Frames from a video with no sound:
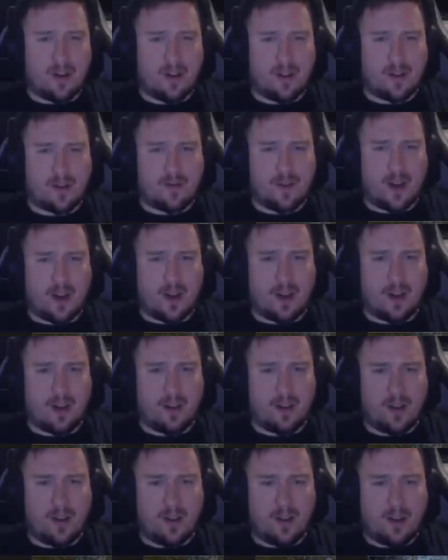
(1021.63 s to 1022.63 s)
It's fine.
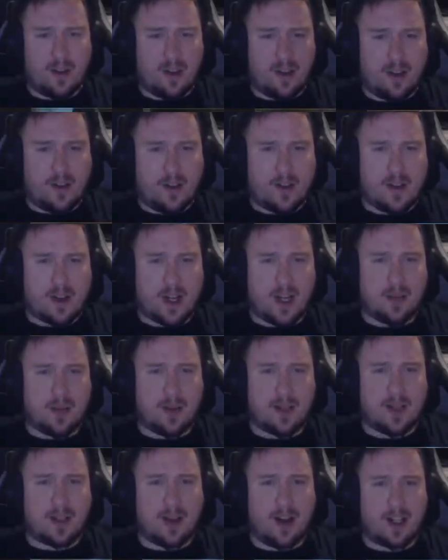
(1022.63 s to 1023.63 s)
Getting
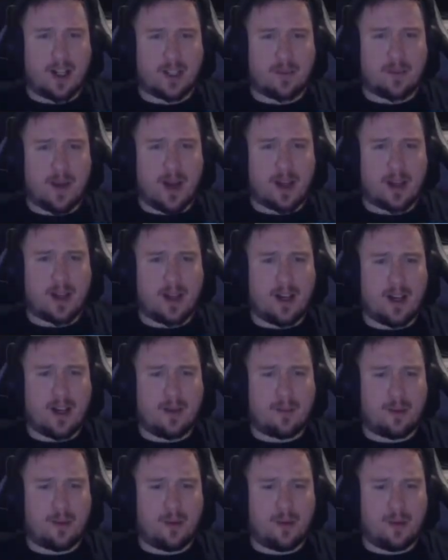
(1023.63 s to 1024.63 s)
my dots back
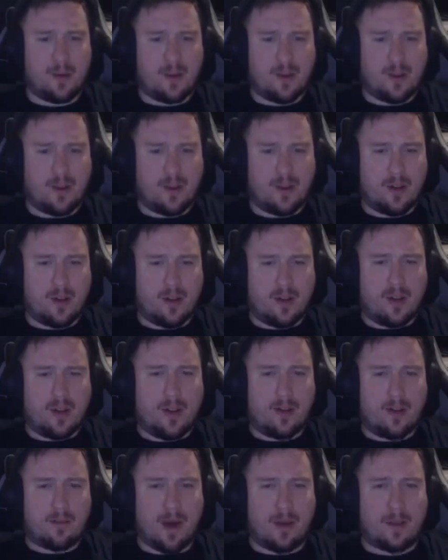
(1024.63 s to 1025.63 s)
up.
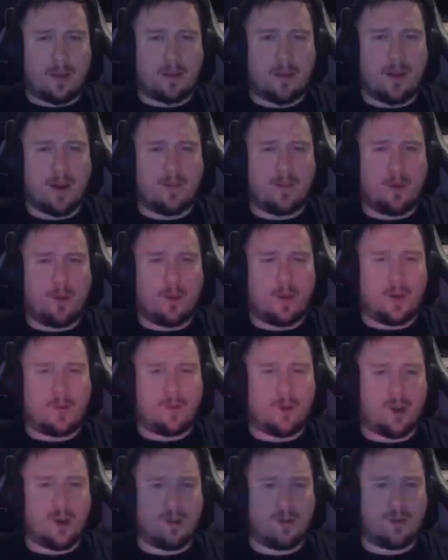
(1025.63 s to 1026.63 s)
Popping my Void
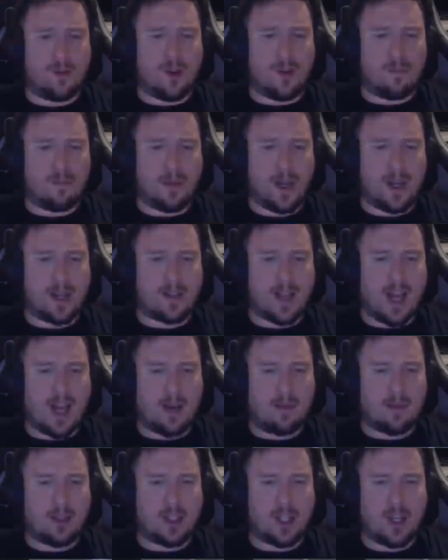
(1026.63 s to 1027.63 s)
Form, doing big
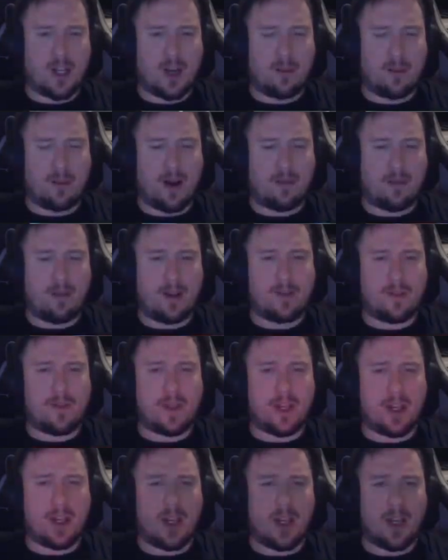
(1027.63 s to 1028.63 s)
damage here. I pop my
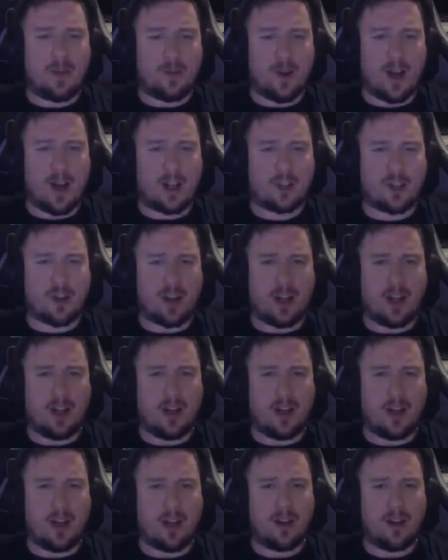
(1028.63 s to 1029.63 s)
VE for extra
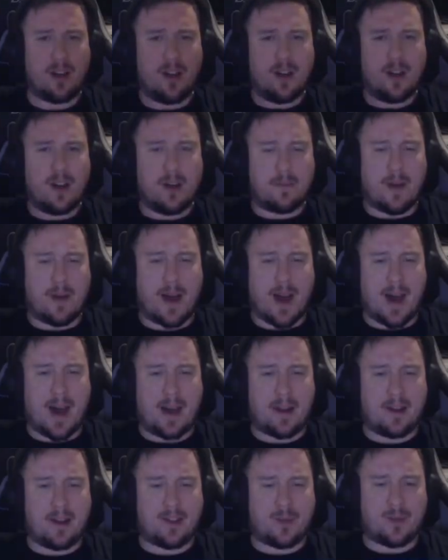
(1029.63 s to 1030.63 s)
healing. My
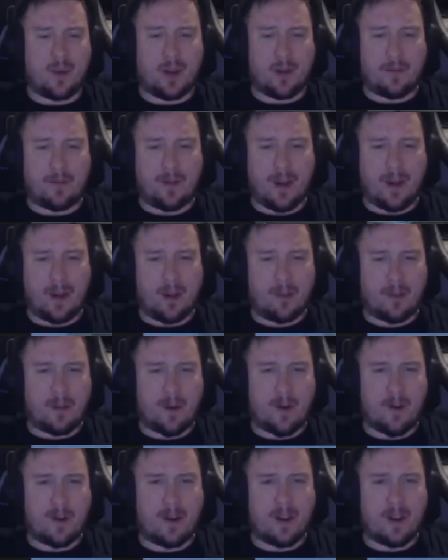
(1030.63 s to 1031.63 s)
add-ons want to fail
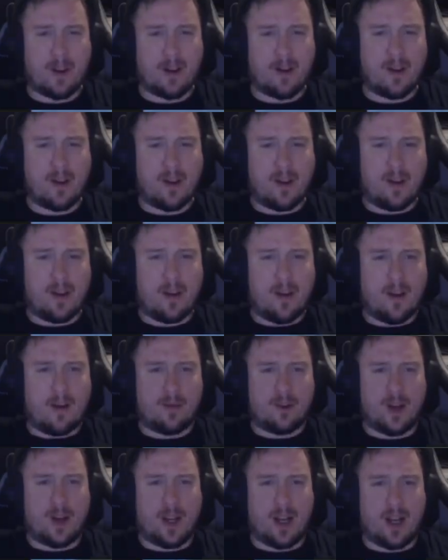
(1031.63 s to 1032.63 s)
apparently. I'm
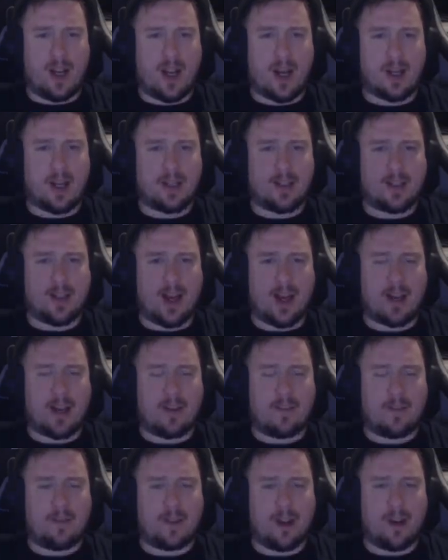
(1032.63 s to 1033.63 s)
trying to line of
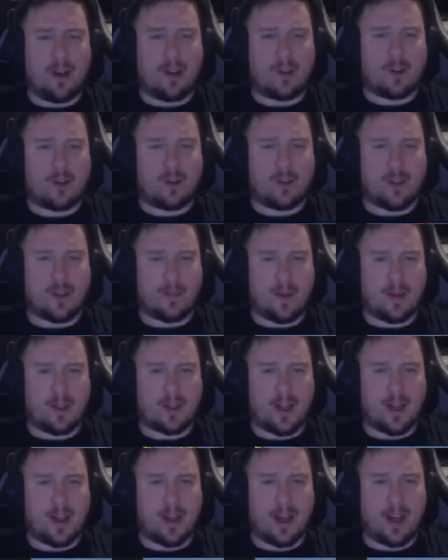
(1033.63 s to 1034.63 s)
sight the Hunters the
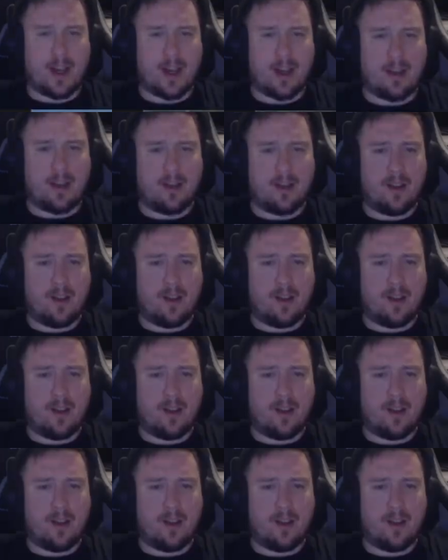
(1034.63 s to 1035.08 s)
best I can.